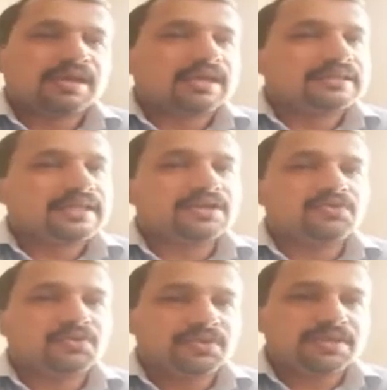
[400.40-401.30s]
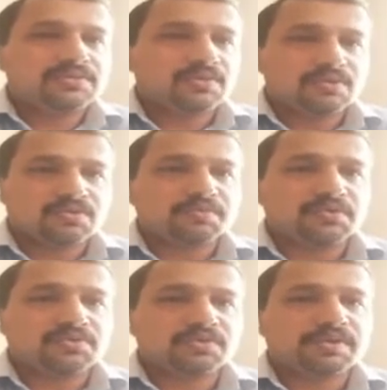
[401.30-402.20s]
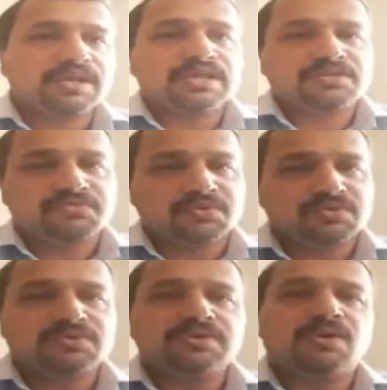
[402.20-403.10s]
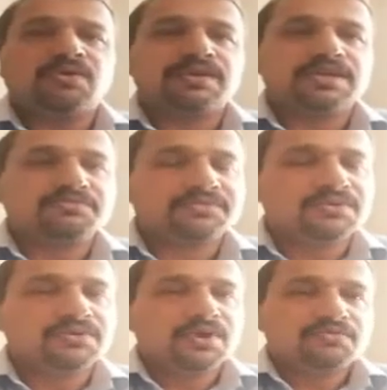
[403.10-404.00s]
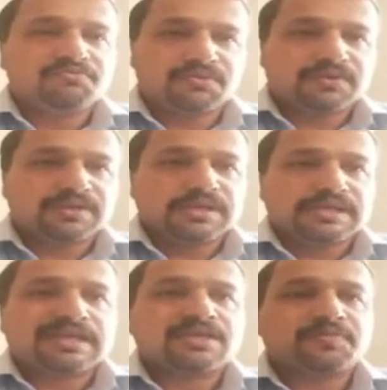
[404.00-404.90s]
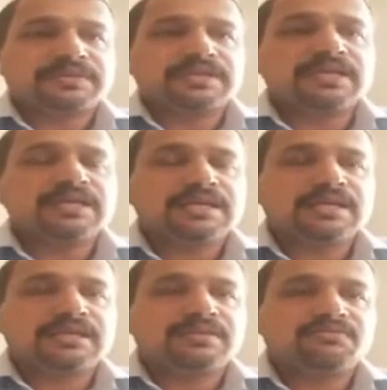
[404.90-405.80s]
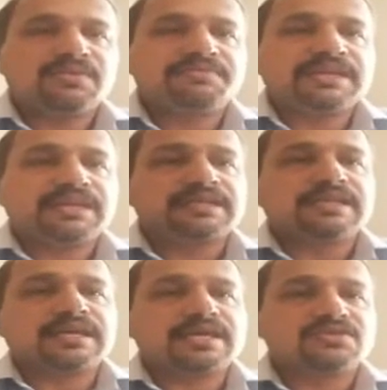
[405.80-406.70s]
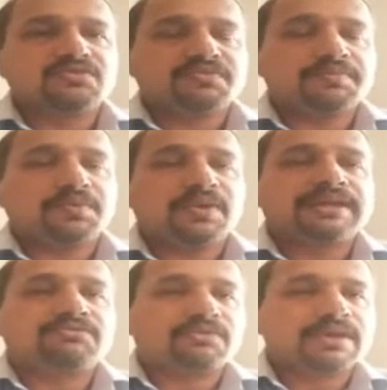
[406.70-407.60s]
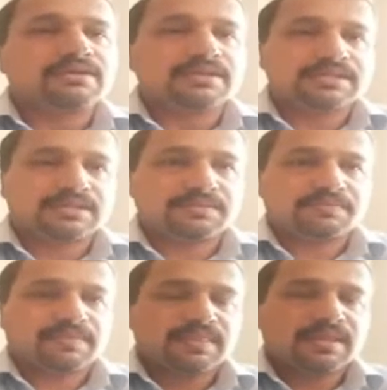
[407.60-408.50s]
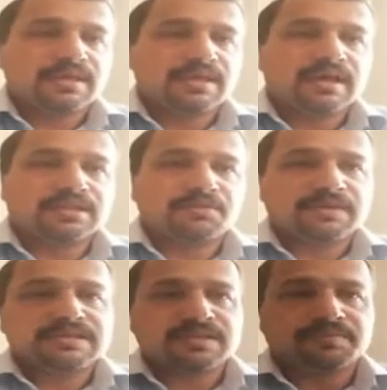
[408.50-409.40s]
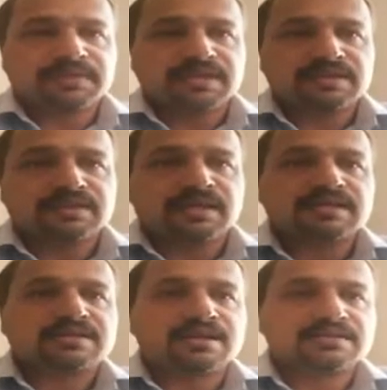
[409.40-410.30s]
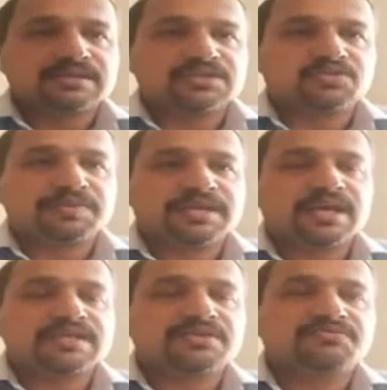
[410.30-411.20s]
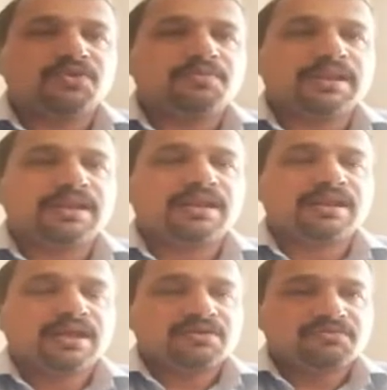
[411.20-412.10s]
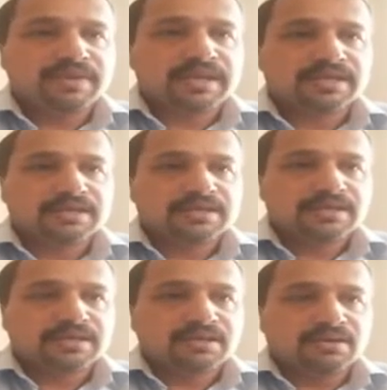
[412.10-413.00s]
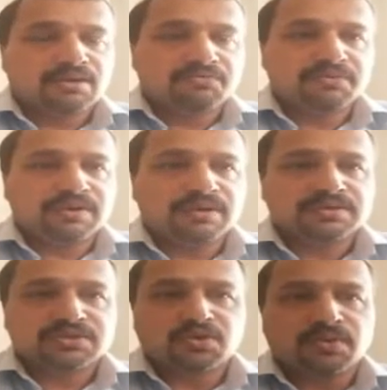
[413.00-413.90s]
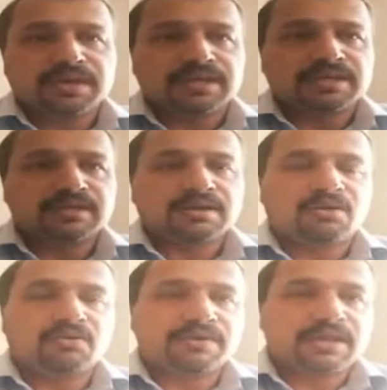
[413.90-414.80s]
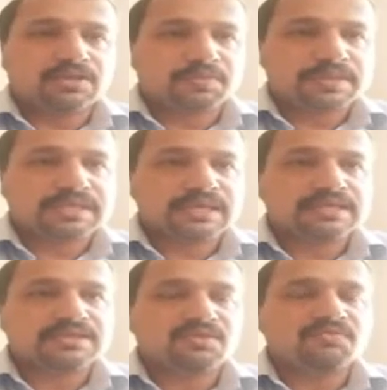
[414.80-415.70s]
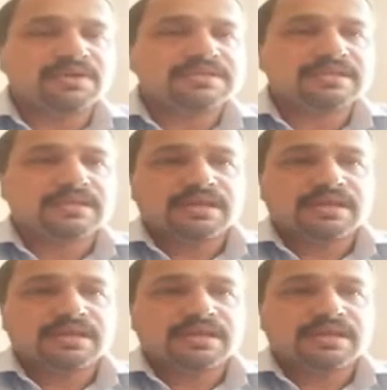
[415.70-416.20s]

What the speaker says: There could is also possible if you could or if you would, especially when we take the case of a polite request. Otherwise, something that is considered to be as a formal way of showing or expressing someone's